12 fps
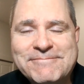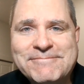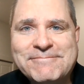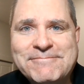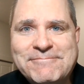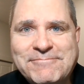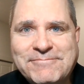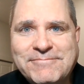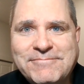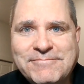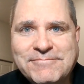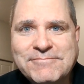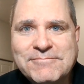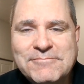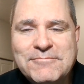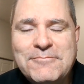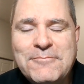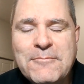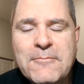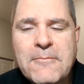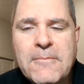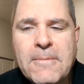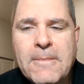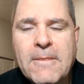
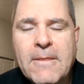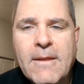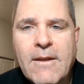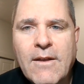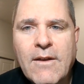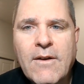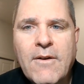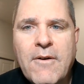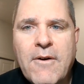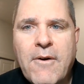No one is speaking in this clip.